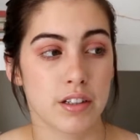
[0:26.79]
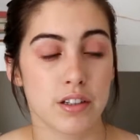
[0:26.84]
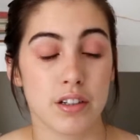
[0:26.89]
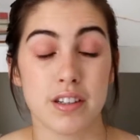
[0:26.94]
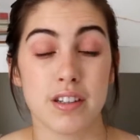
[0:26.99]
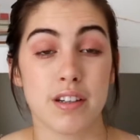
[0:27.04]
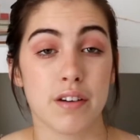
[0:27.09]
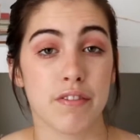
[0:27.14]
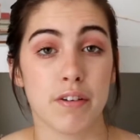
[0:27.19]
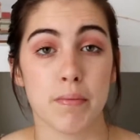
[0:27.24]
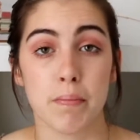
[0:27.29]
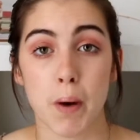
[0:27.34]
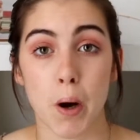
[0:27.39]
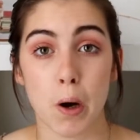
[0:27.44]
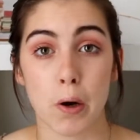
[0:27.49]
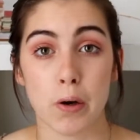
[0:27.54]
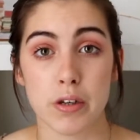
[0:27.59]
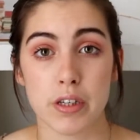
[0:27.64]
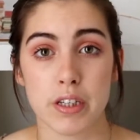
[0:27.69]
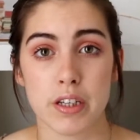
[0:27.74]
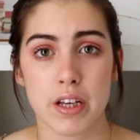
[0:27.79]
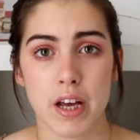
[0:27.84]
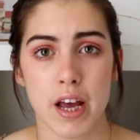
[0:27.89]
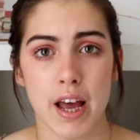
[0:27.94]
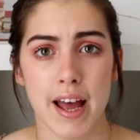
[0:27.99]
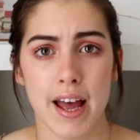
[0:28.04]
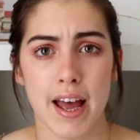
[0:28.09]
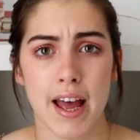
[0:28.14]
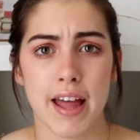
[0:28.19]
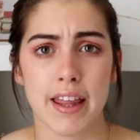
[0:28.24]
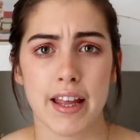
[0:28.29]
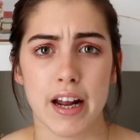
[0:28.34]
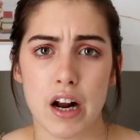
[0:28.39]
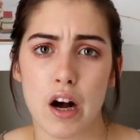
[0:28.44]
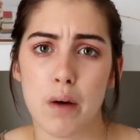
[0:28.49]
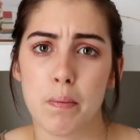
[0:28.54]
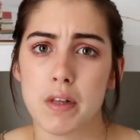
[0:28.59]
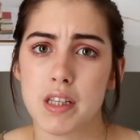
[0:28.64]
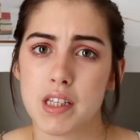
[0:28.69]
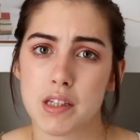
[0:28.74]
just different posts that
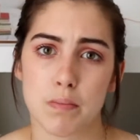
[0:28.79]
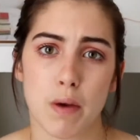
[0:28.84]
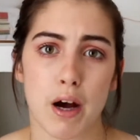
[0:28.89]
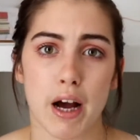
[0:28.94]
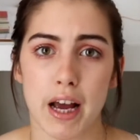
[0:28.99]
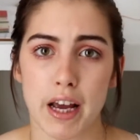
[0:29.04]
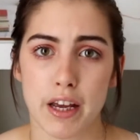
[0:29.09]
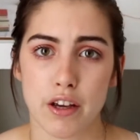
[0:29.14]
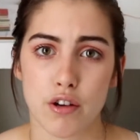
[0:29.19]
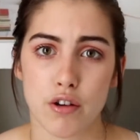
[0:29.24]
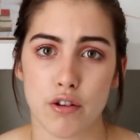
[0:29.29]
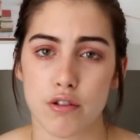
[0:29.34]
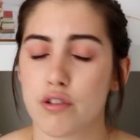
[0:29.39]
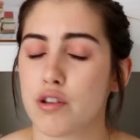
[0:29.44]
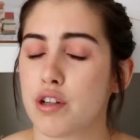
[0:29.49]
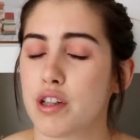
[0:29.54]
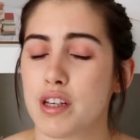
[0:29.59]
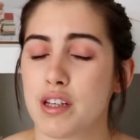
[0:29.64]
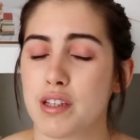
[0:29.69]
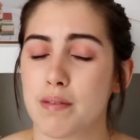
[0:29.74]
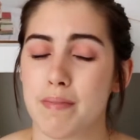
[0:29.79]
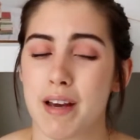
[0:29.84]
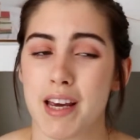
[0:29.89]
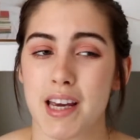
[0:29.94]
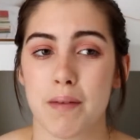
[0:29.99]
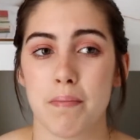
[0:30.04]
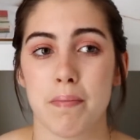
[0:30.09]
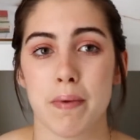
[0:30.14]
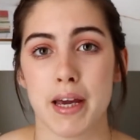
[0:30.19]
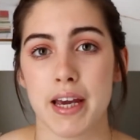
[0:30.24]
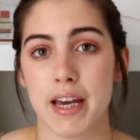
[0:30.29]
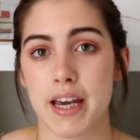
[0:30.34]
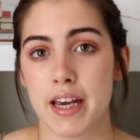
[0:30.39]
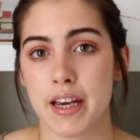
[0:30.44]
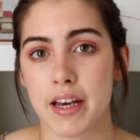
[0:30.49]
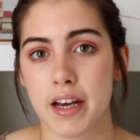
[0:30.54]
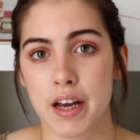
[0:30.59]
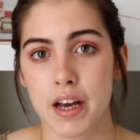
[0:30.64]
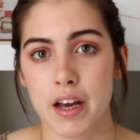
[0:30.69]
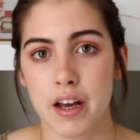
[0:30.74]
help inspire you. So this may
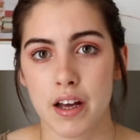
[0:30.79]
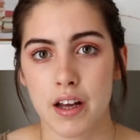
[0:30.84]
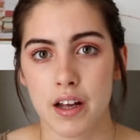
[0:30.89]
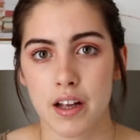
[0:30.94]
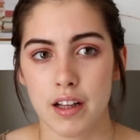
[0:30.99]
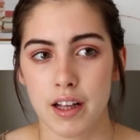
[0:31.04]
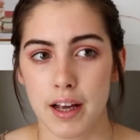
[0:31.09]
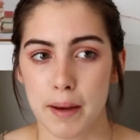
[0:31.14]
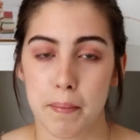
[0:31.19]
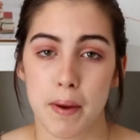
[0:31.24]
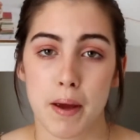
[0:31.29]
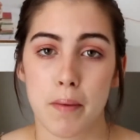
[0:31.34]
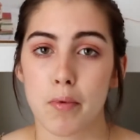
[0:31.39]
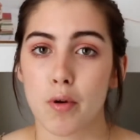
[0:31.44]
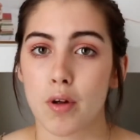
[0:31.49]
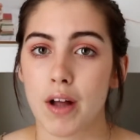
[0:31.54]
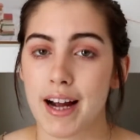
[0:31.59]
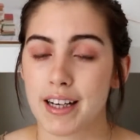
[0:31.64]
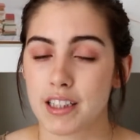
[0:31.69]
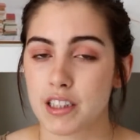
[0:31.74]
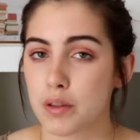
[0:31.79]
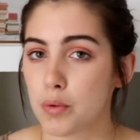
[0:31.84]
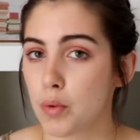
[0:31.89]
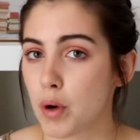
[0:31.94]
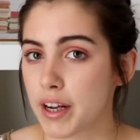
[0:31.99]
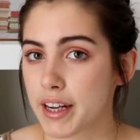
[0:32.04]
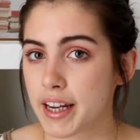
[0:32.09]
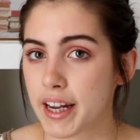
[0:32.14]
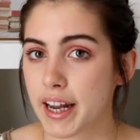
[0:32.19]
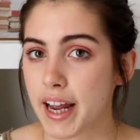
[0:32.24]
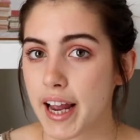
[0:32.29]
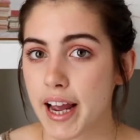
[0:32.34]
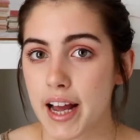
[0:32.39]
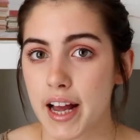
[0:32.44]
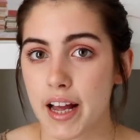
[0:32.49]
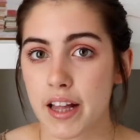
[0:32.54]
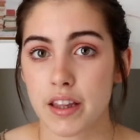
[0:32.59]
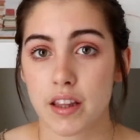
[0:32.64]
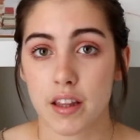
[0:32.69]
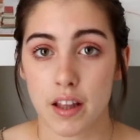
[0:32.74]
be like people actually working
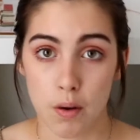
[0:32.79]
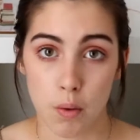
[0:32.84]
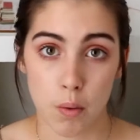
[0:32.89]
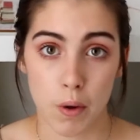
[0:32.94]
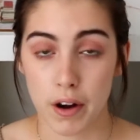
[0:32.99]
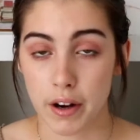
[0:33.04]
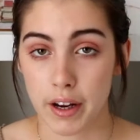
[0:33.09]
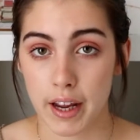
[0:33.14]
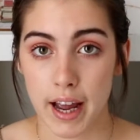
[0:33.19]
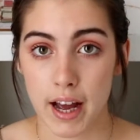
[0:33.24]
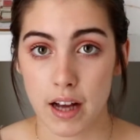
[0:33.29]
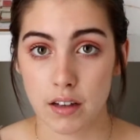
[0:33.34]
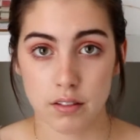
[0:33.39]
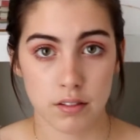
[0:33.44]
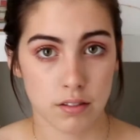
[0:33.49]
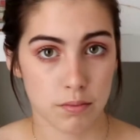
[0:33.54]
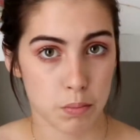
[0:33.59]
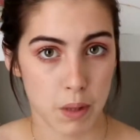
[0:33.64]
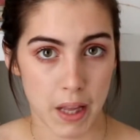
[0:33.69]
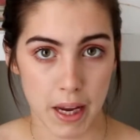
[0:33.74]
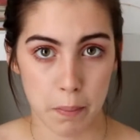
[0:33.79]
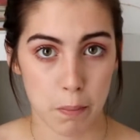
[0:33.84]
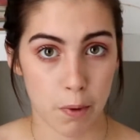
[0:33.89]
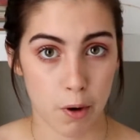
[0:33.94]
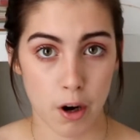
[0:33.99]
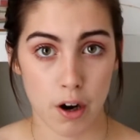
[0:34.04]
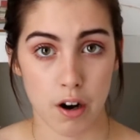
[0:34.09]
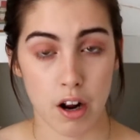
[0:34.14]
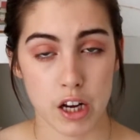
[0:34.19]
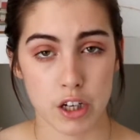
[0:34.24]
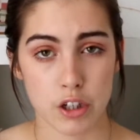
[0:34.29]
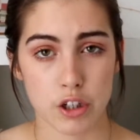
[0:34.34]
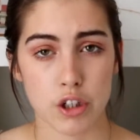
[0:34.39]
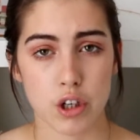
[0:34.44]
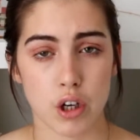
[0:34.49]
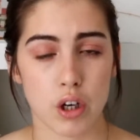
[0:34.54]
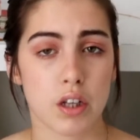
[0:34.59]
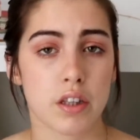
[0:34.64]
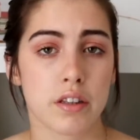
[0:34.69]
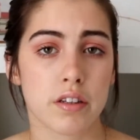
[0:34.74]
out, their workout like progress
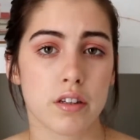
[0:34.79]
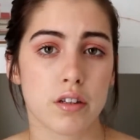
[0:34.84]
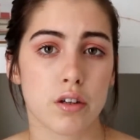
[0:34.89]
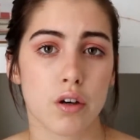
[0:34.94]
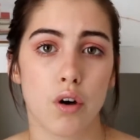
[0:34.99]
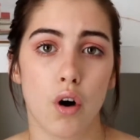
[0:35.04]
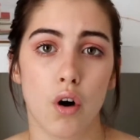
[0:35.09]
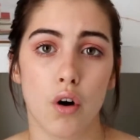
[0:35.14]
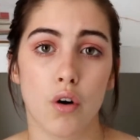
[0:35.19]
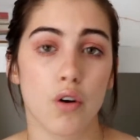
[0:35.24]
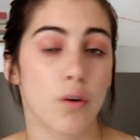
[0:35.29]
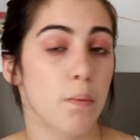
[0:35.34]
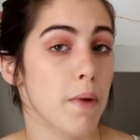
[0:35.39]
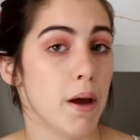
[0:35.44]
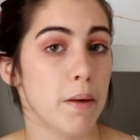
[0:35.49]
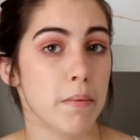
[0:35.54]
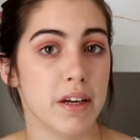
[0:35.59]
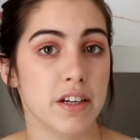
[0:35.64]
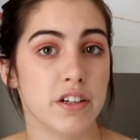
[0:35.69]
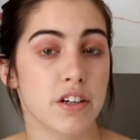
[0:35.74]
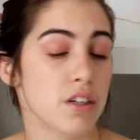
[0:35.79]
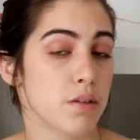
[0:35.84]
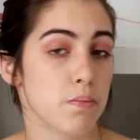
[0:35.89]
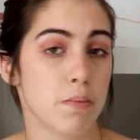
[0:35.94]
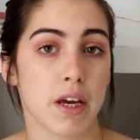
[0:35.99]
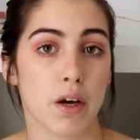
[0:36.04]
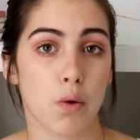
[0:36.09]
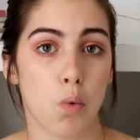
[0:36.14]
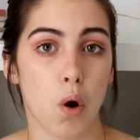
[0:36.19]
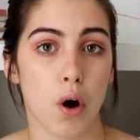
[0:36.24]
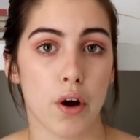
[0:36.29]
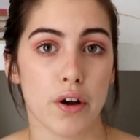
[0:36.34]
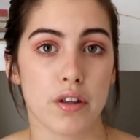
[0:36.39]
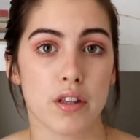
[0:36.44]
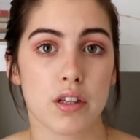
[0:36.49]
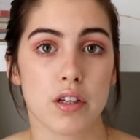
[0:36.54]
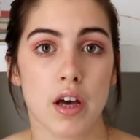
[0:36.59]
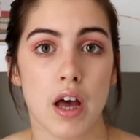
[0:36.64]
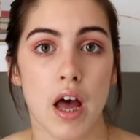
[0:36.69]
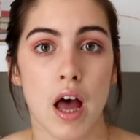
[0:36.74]
shots, or maybe just be
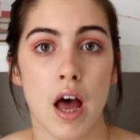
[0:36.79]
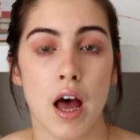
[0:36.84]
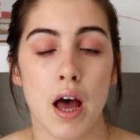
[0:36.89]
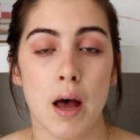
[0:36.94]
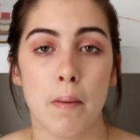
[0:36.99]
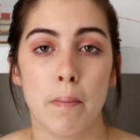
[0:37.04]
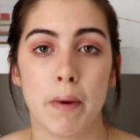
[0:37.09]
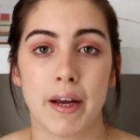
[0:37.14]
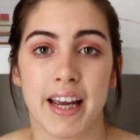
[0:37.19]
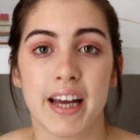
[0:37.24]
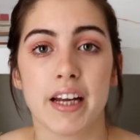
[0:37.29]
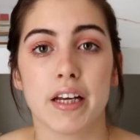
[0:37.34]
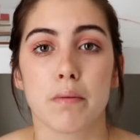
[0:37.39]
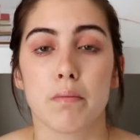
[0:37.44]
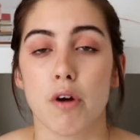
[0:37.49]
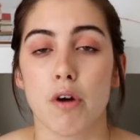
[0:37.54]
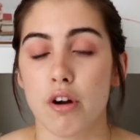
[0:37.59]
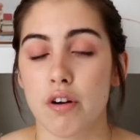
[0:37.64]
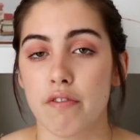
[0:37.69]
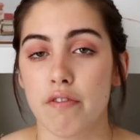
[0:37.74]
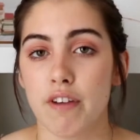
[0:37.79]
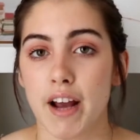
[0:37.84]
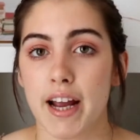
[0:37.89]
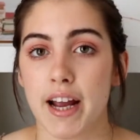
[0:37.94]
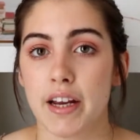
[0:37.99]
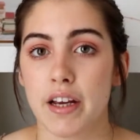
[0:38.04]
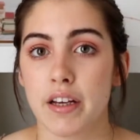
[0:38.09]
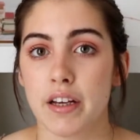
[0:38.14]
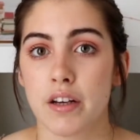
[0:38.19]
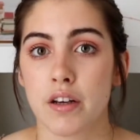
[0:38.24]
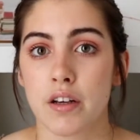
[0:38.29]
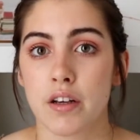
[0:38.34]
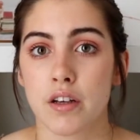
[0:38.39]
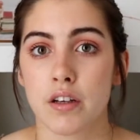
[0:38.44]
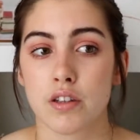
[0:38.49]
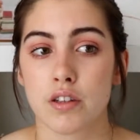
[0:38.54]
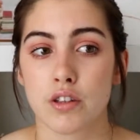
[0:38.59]
quotes. But getting motivated